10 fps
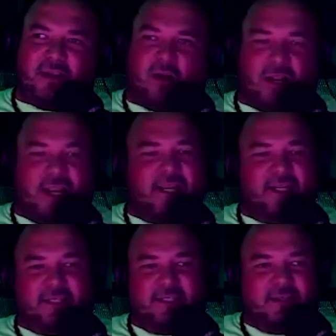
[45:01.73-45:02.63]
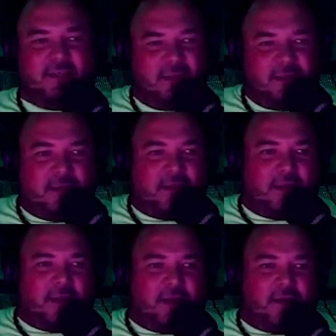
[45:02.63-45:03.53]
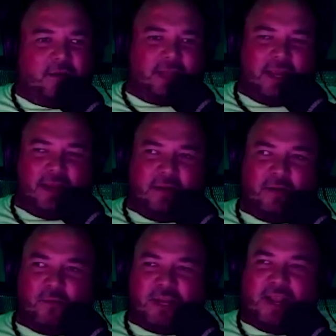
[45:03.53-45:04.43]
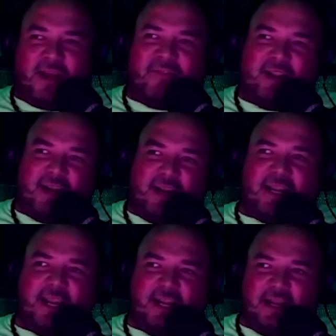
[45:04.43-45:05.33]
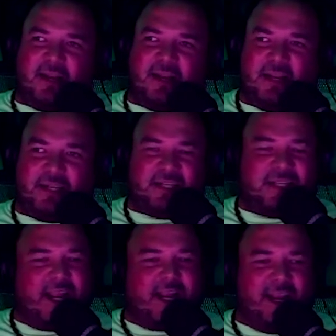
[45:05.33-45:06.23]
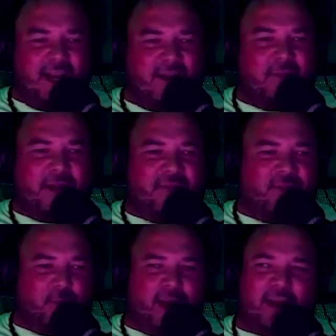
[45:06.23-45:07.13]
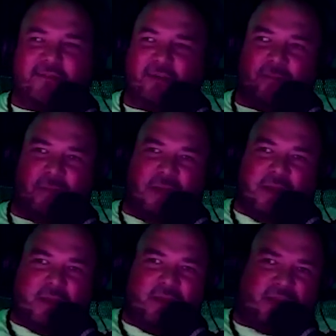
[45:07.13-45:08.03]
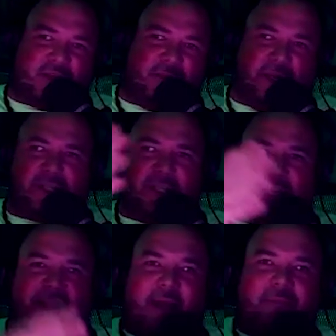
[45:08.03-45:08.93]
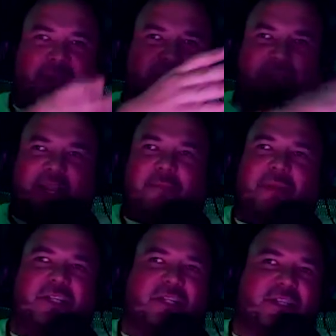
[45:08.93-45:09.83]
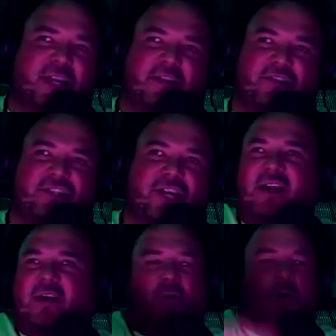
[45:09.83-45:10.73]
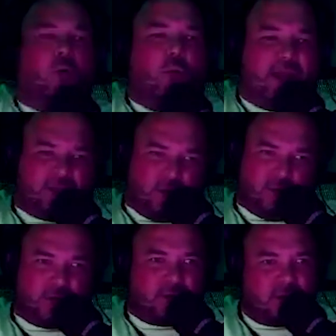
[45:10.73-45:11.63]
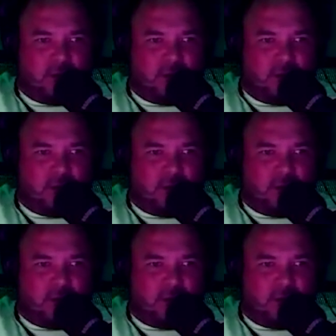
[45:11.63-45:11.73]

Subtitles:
our kids, you know, then we definitely can just take a little bit of a break from this beach, then that beach, then that beach. And it's not like they're shutting down the whole west coast